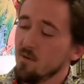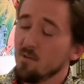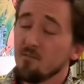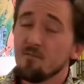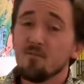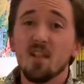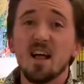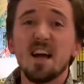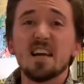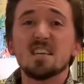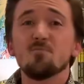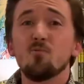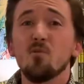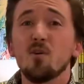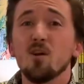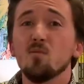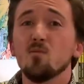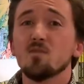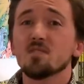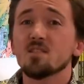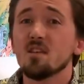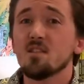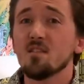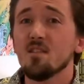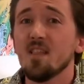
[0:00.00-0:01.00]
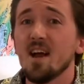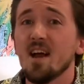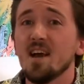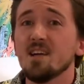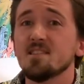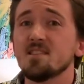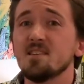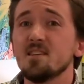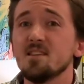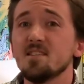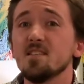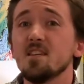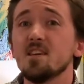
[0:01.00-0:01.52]
Flashpoint was the last
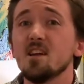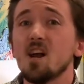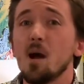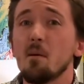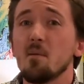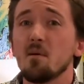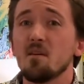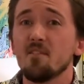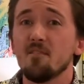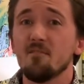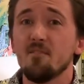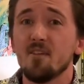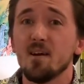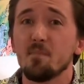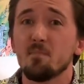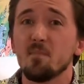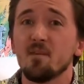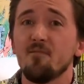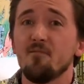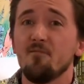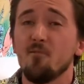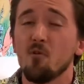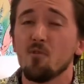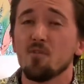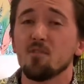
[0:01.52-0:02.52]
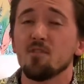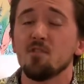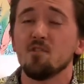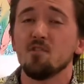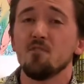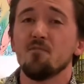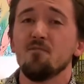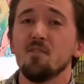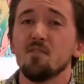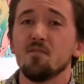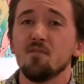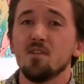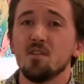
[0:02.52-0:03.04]
DC comic event before the new
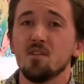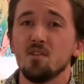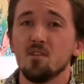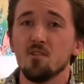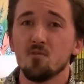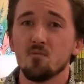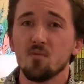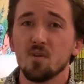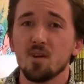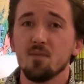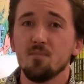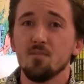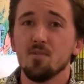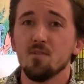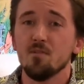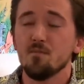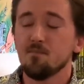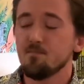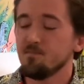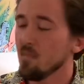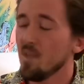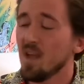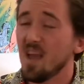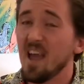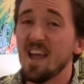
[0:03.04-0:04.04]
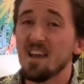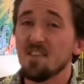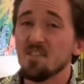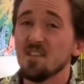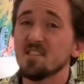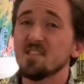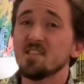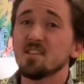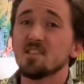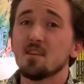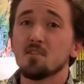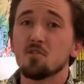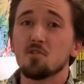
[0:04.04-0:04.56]
52 reboot, and this
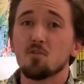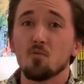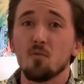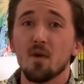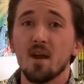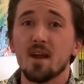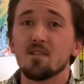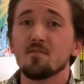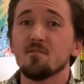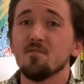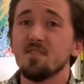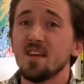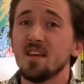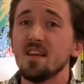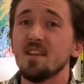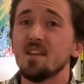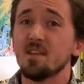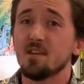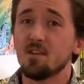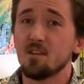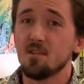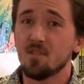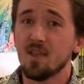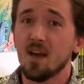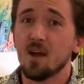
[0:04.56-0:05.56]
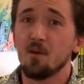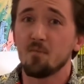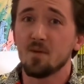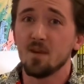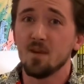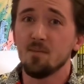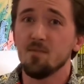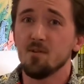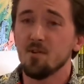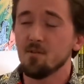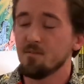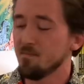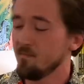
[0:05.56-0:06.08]
is a direct lead into that
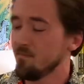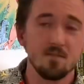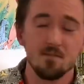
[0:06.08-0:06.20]
reboot.